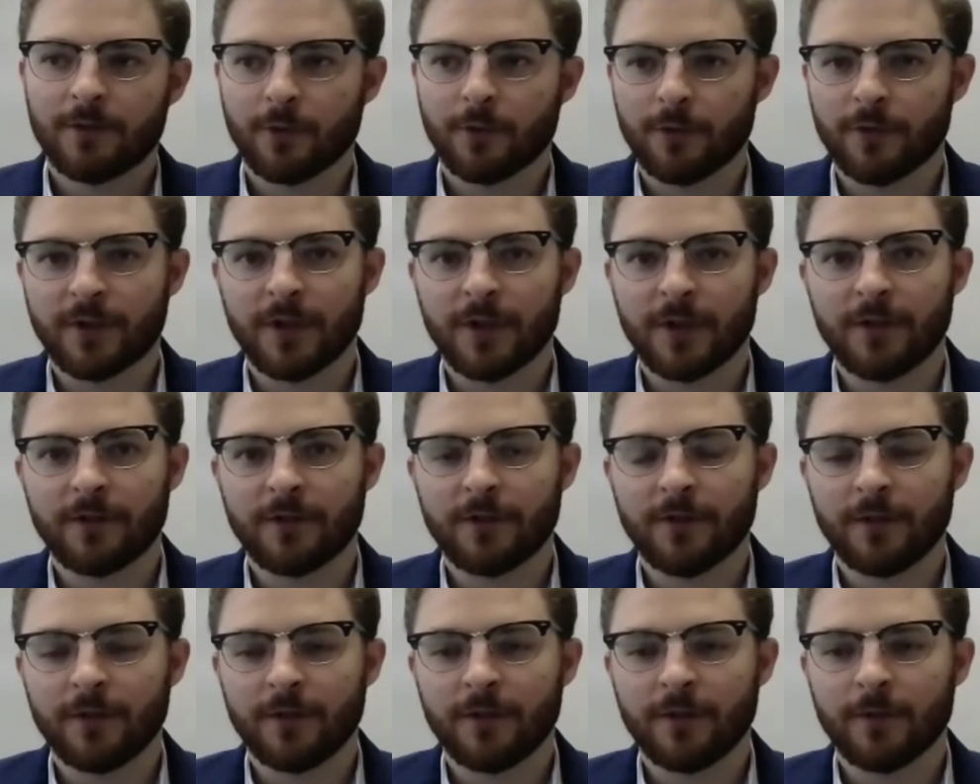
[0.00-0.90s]
certain
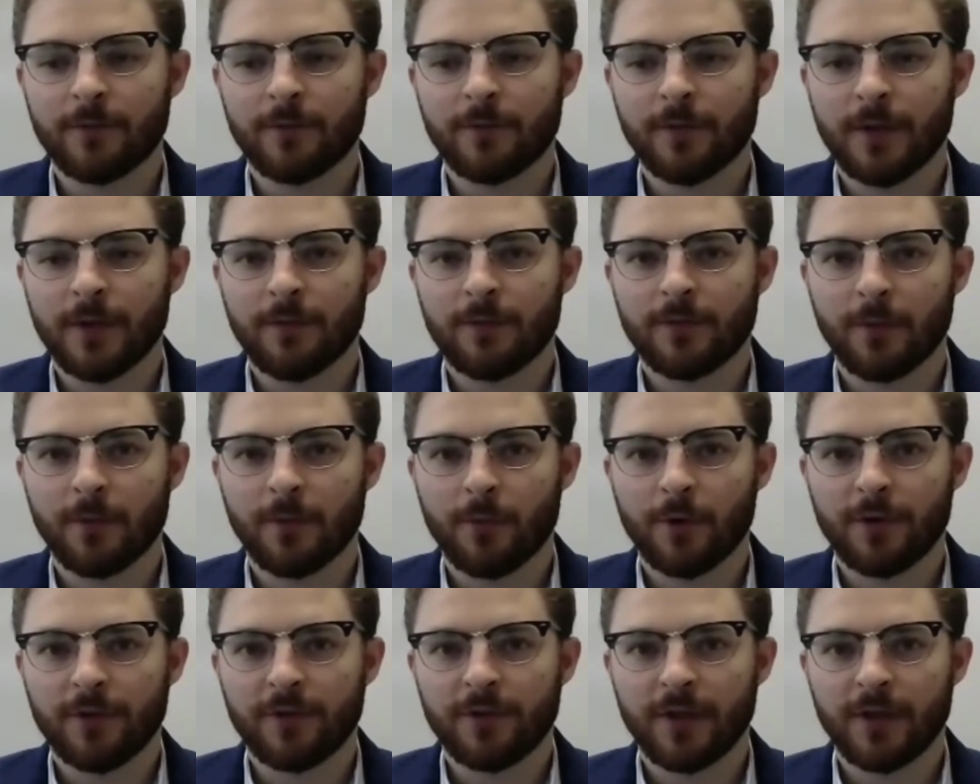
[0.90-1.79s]
cases, if, if
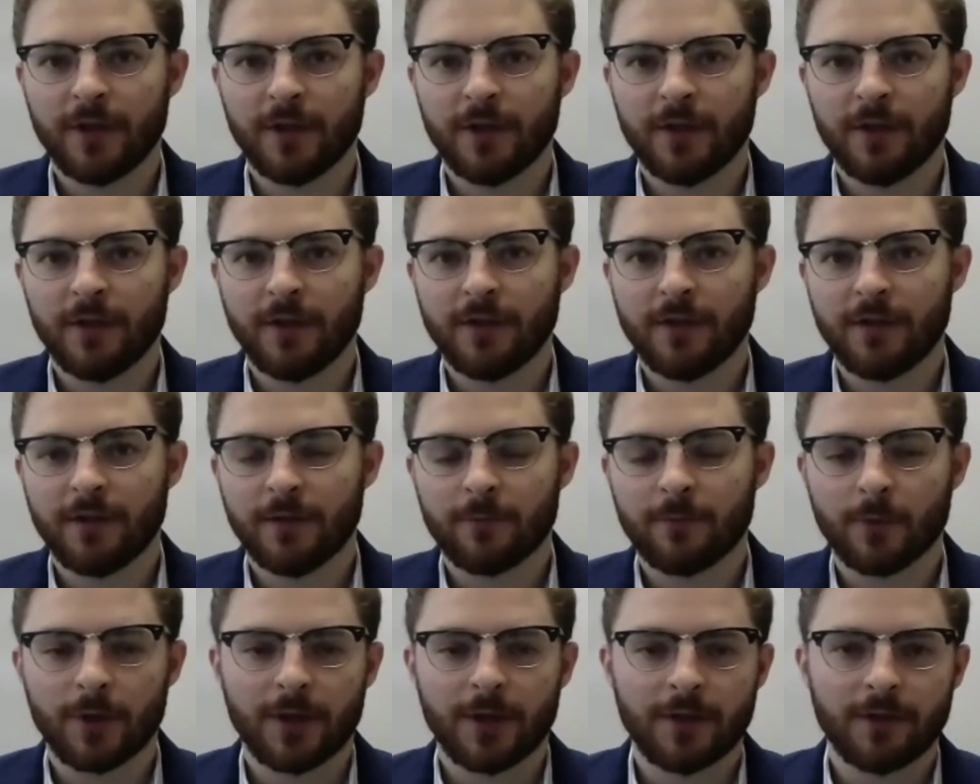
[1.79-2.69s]
someone's in a, a
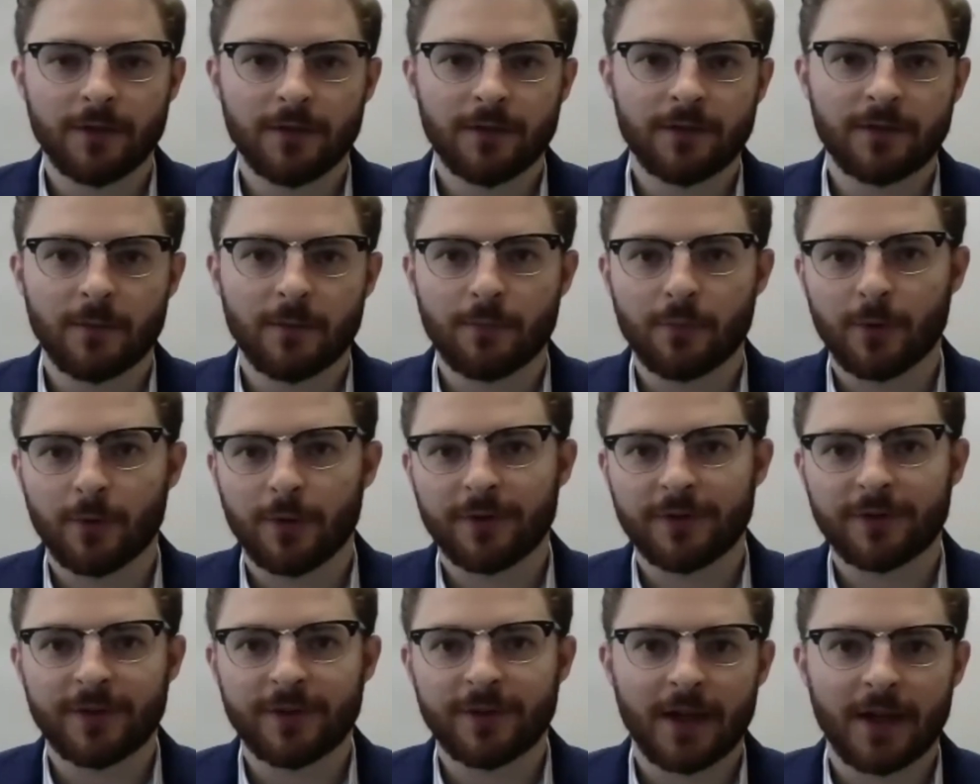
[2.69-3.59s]
different
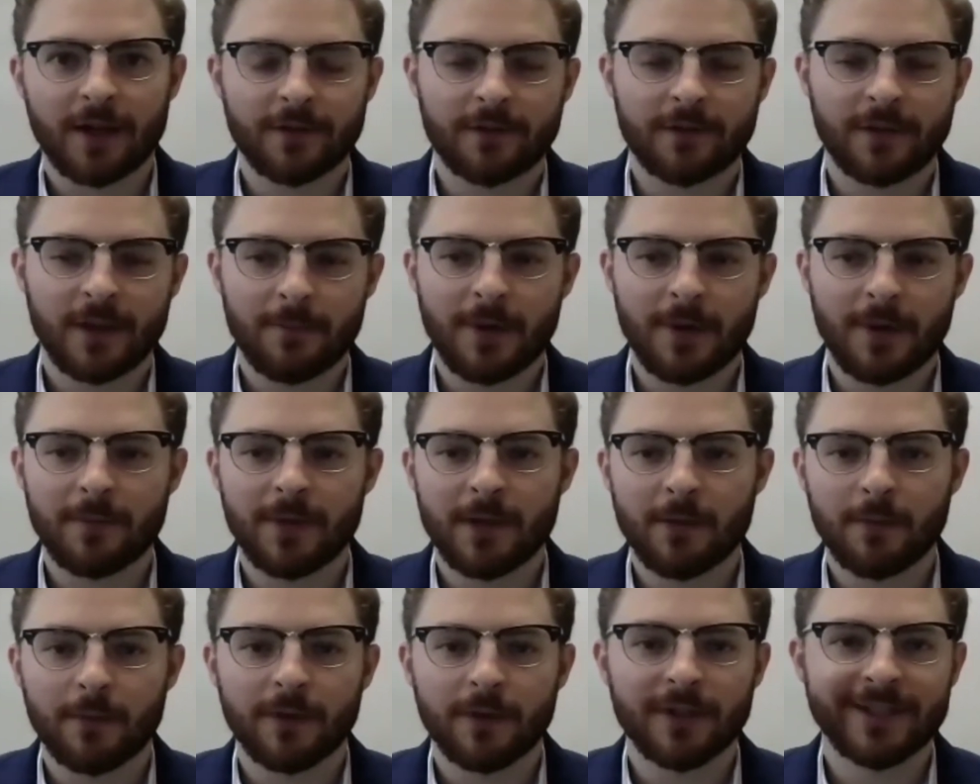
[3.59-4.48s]
temporary status, they might
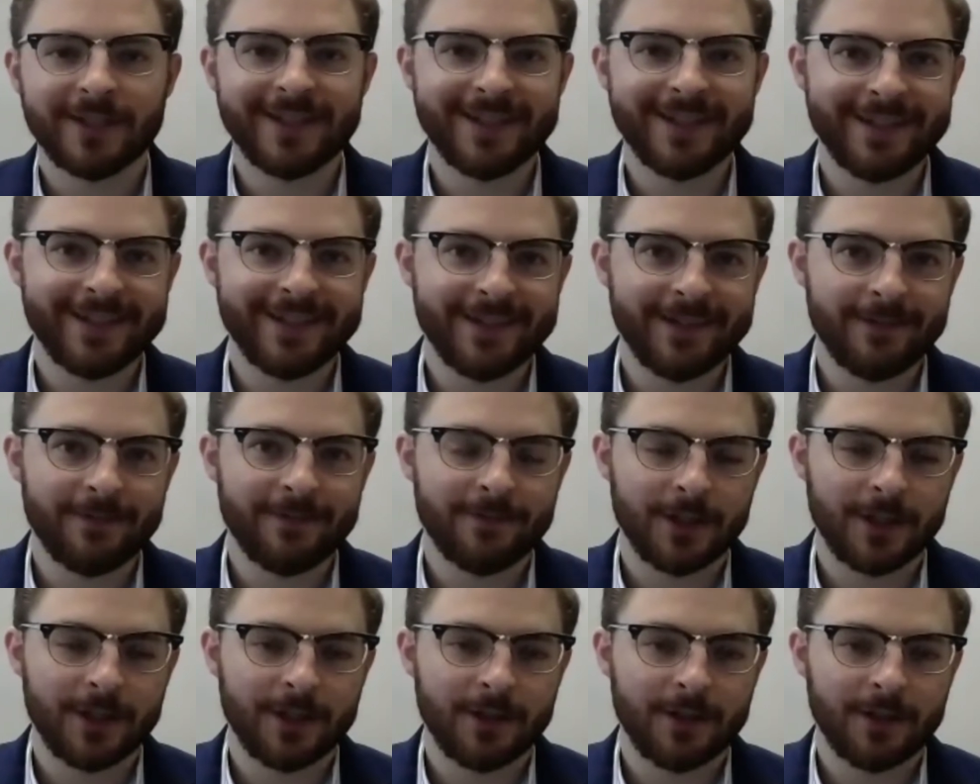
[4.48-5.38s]
be able to leave
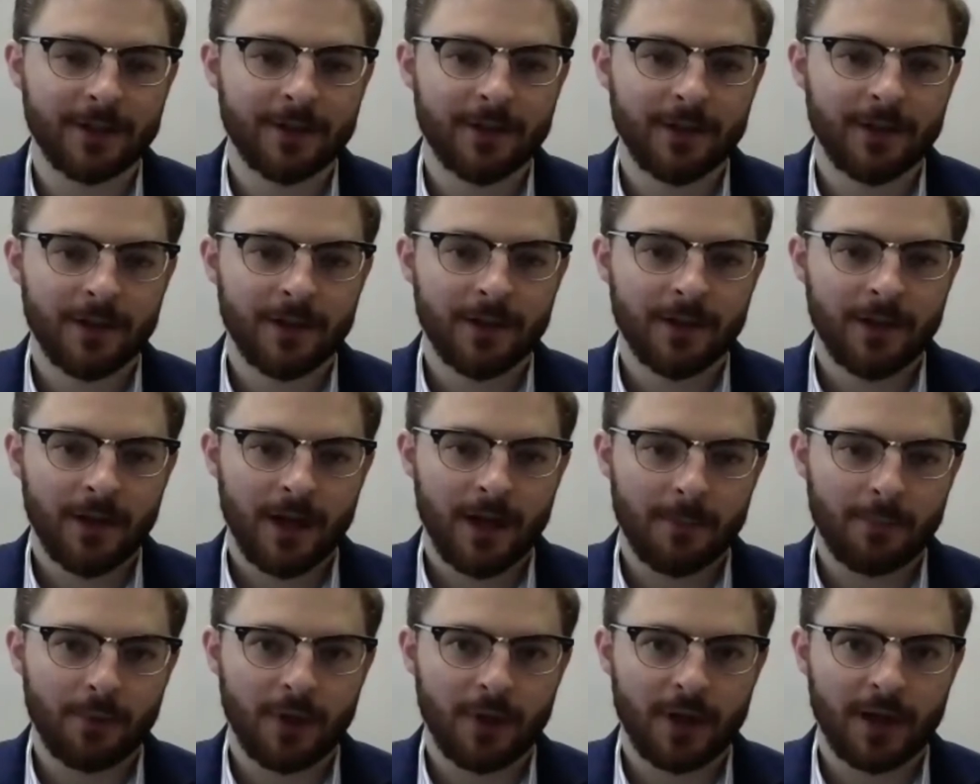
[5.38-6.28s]
and
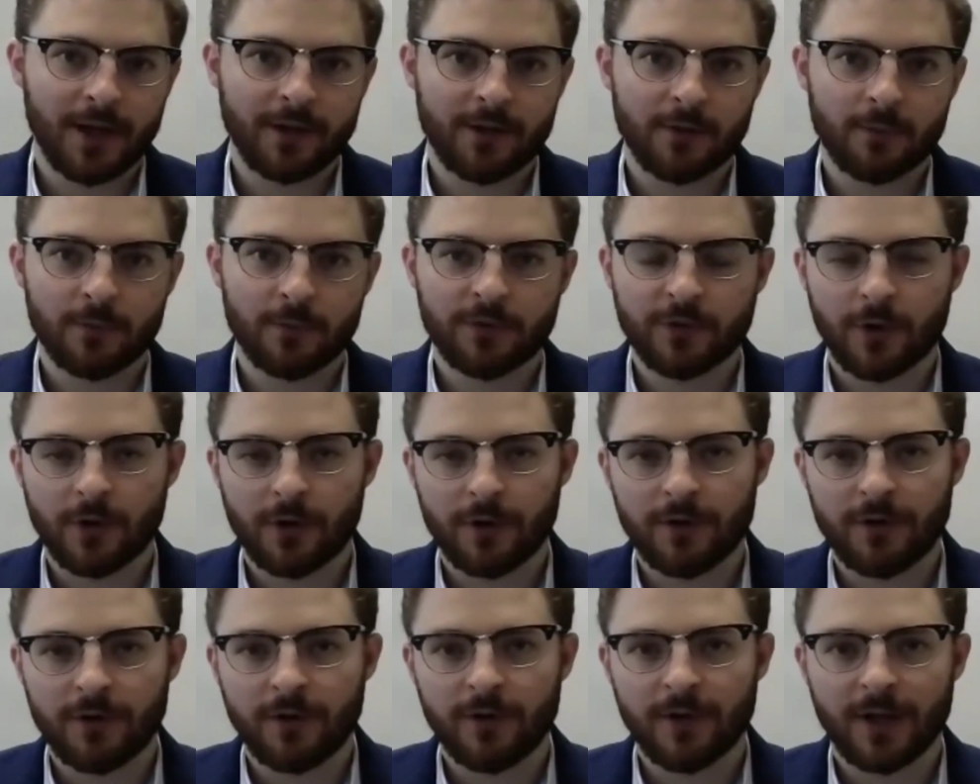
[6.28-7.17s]
apply to
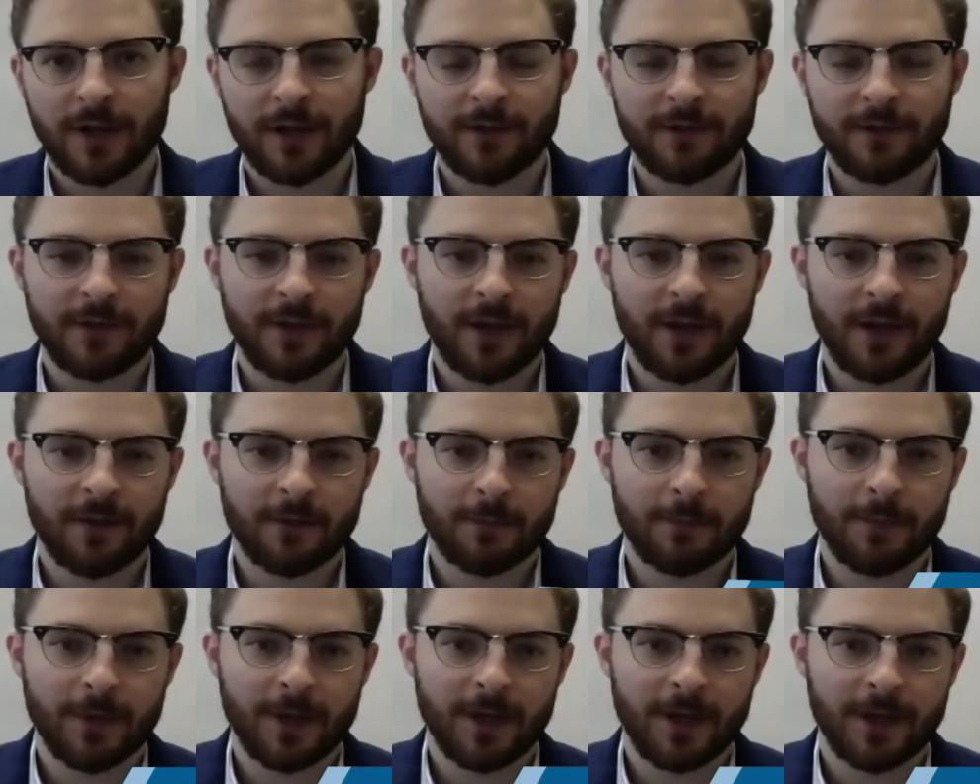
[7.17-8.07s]
return to the United
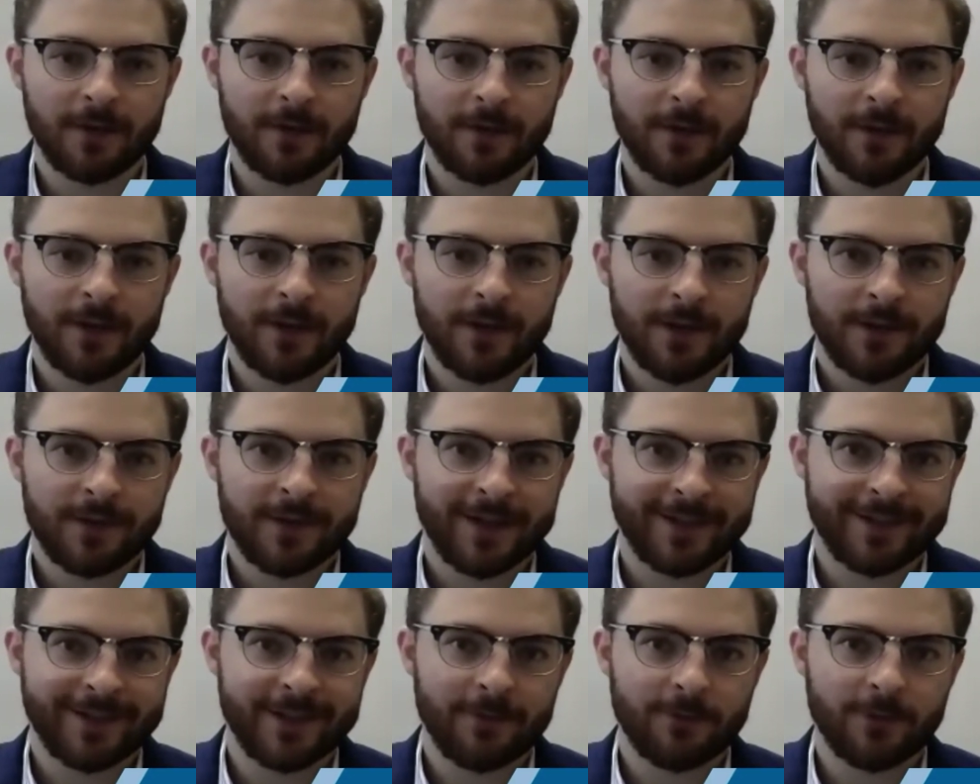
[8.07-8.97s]
States. But
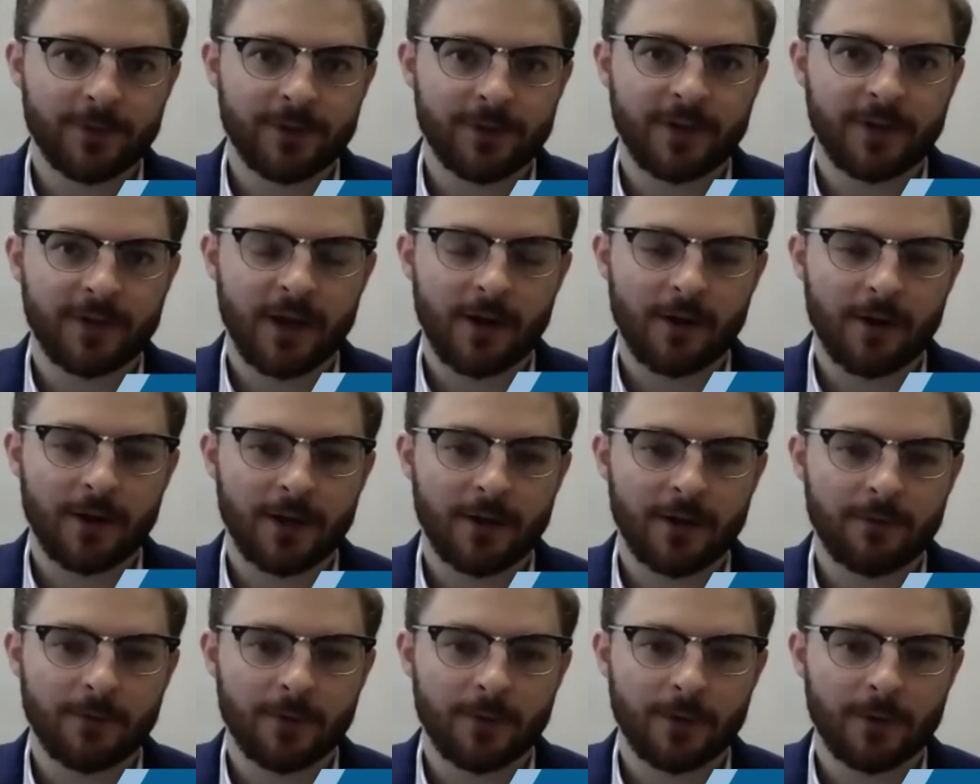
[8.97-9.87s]
that's definitely
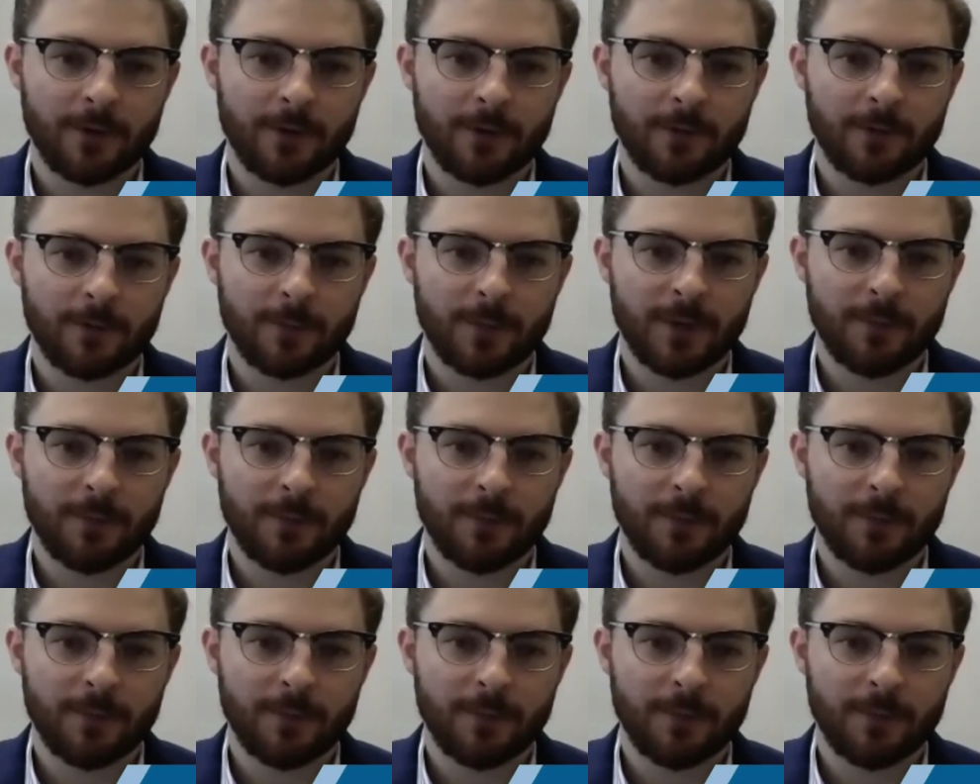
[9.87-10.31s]
scary for,